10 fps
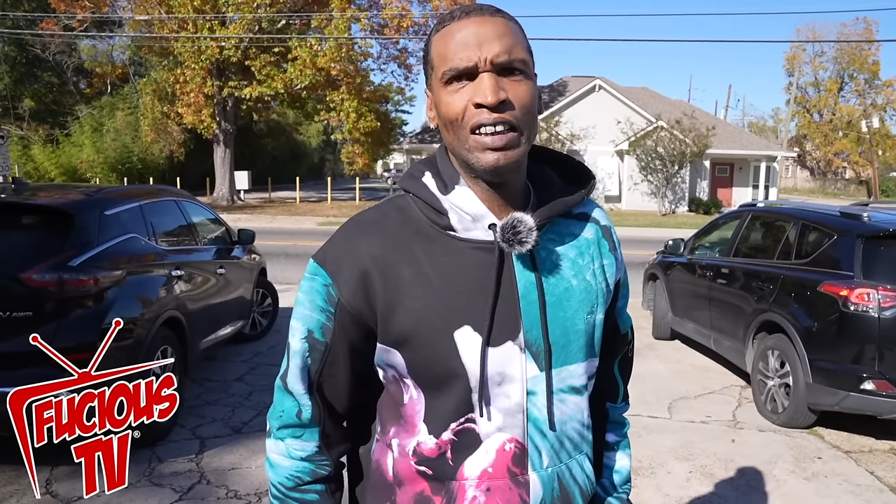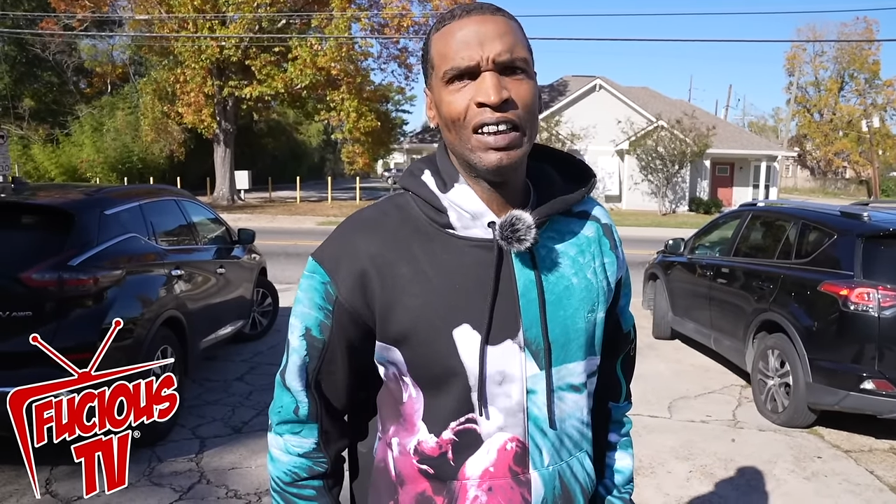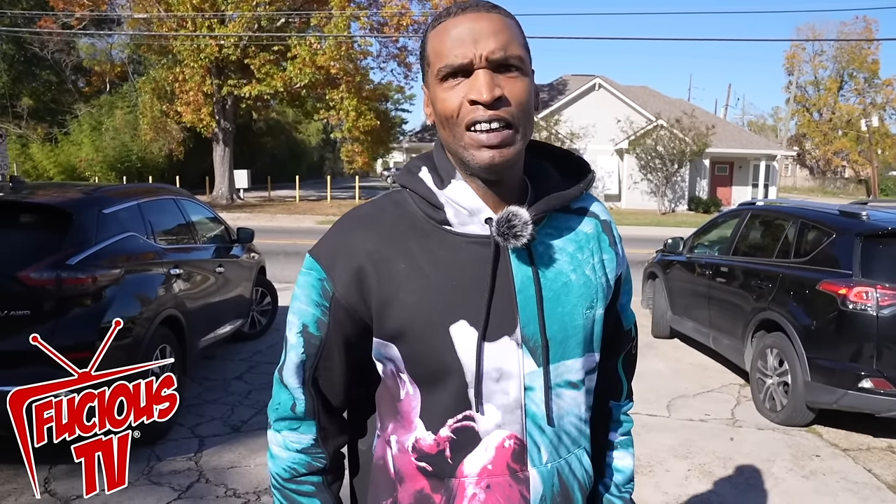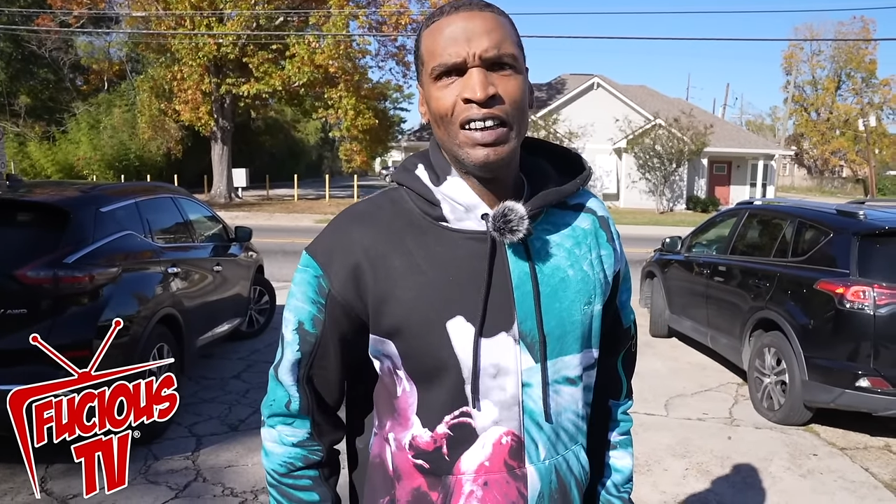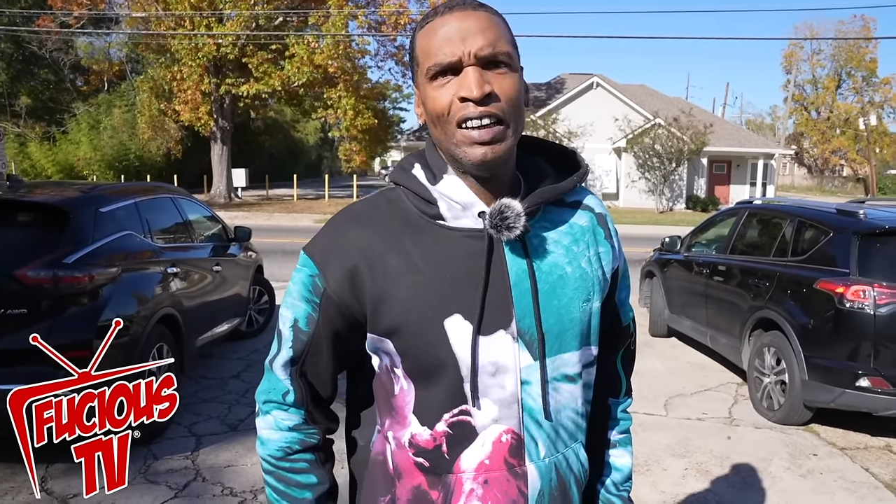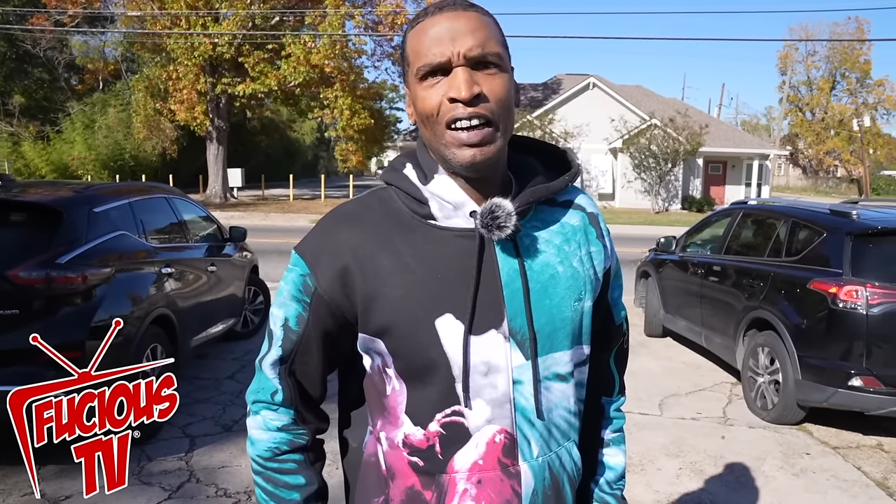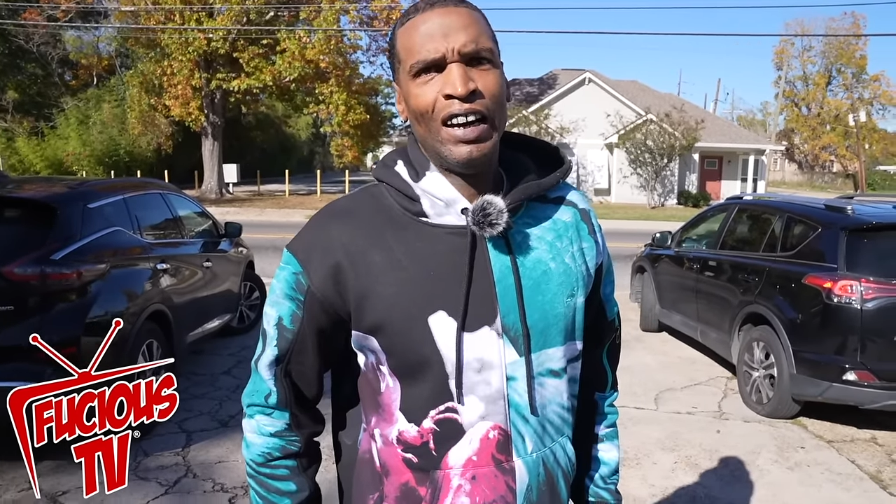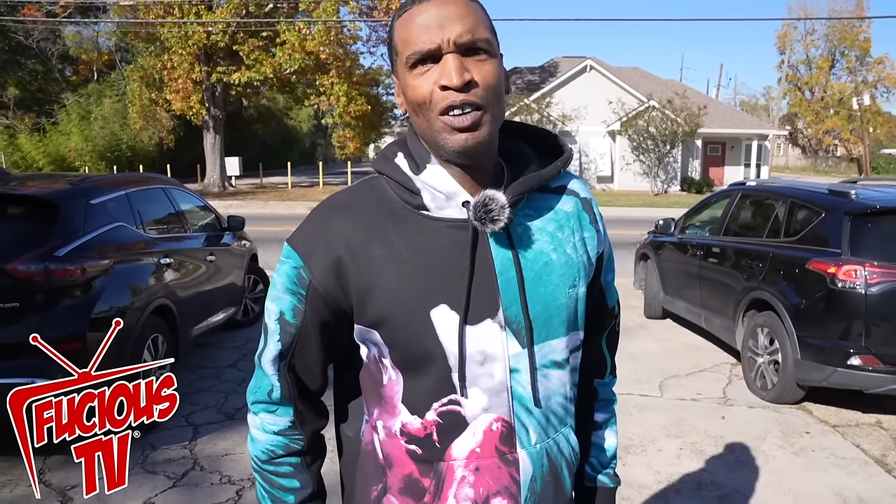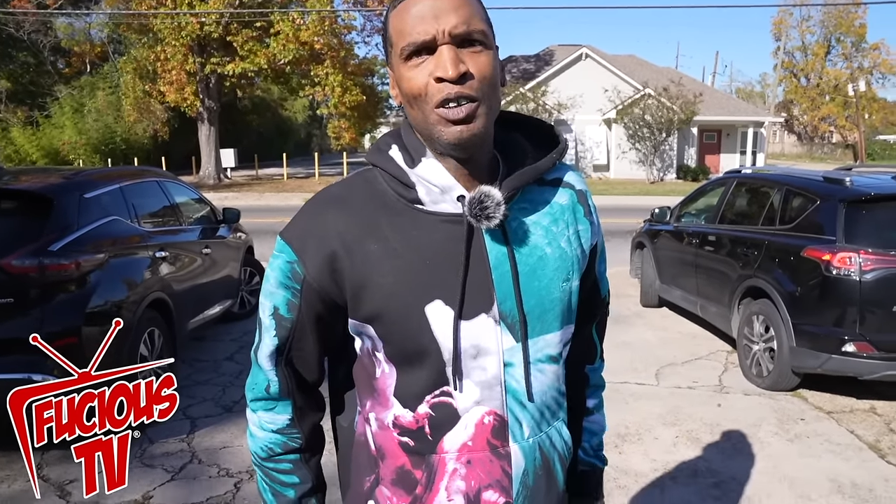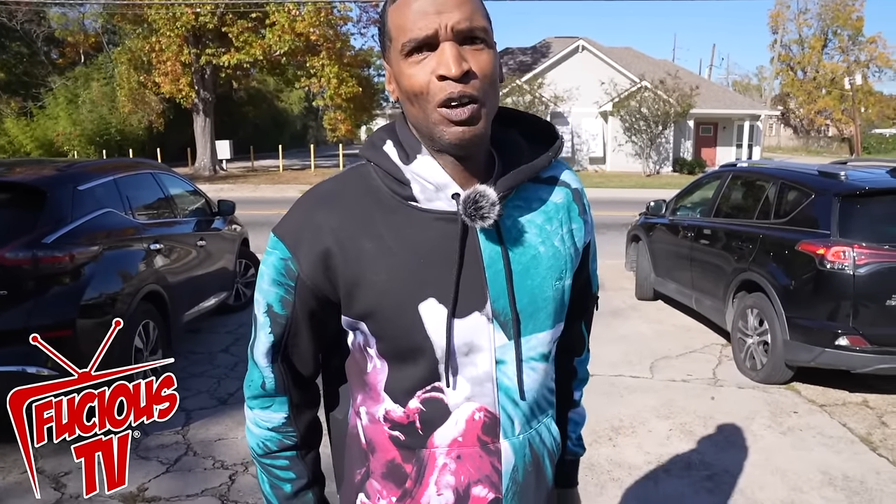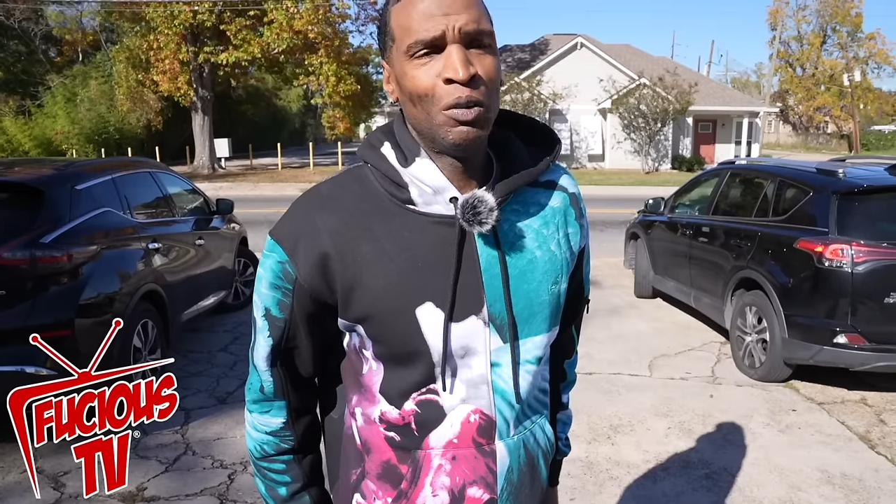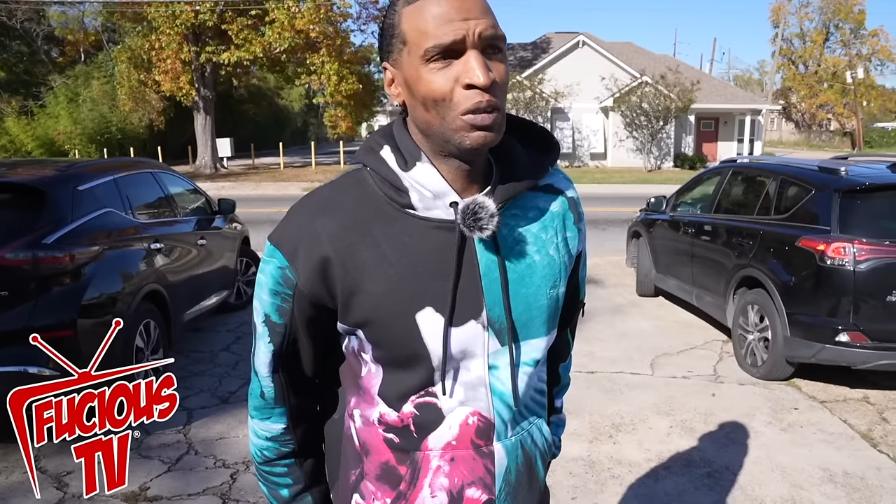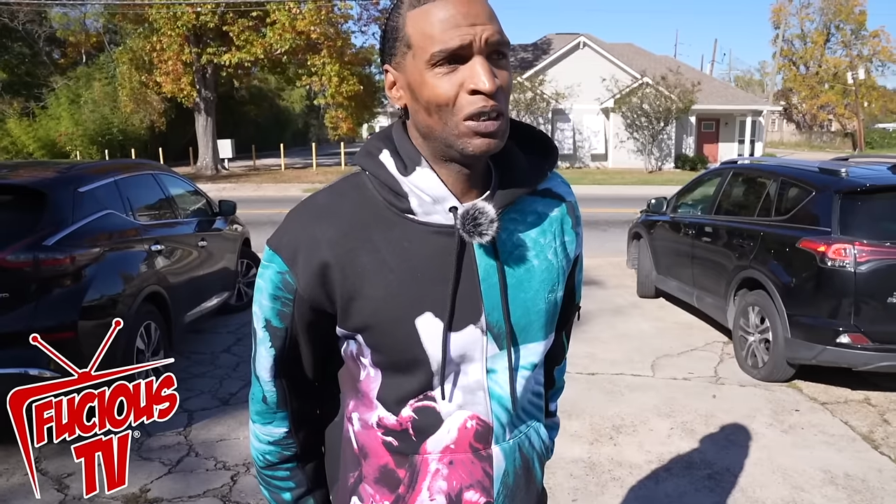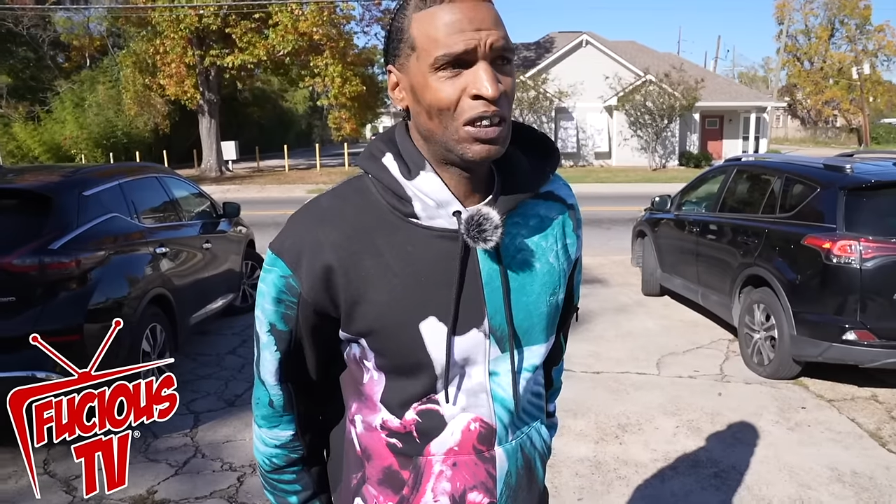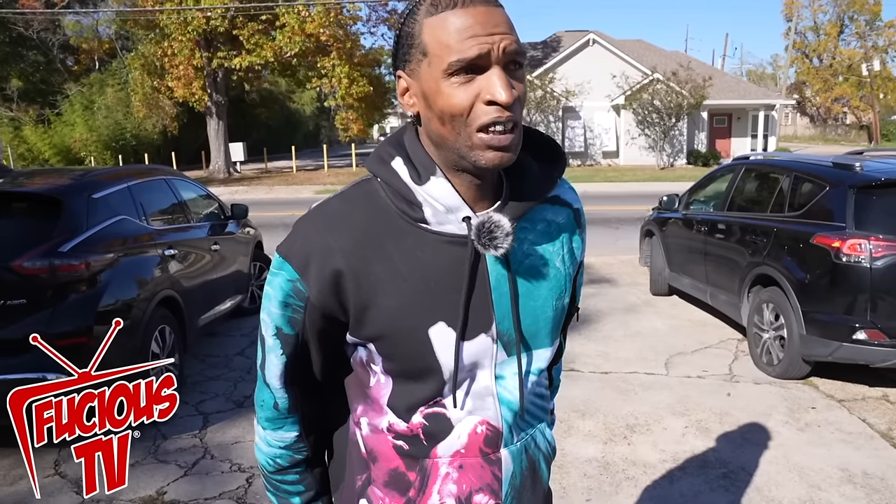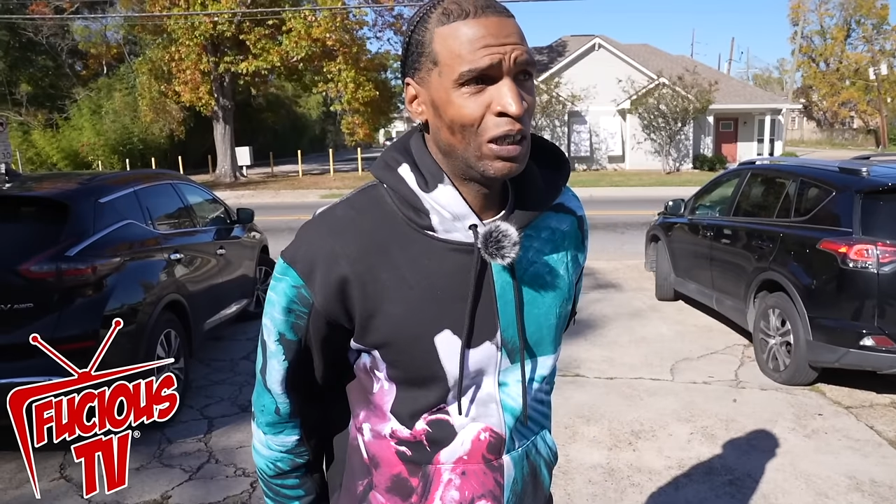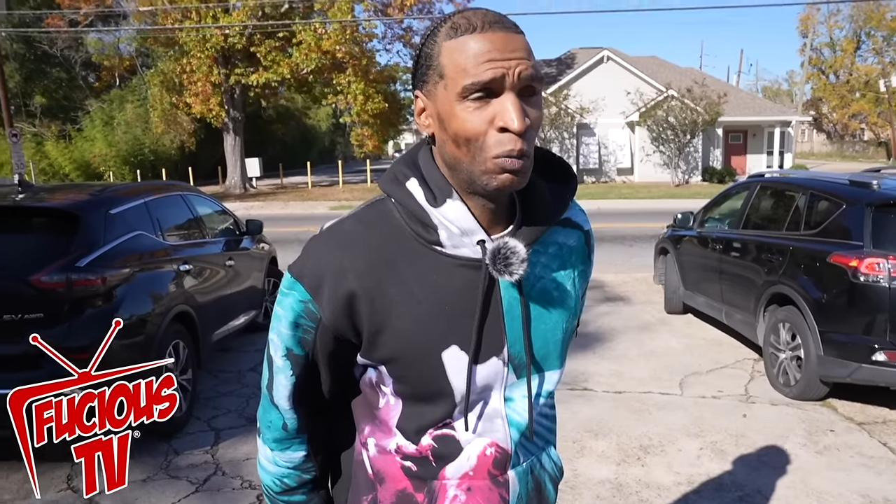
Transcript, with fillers: Yeah. And, you know, them shit,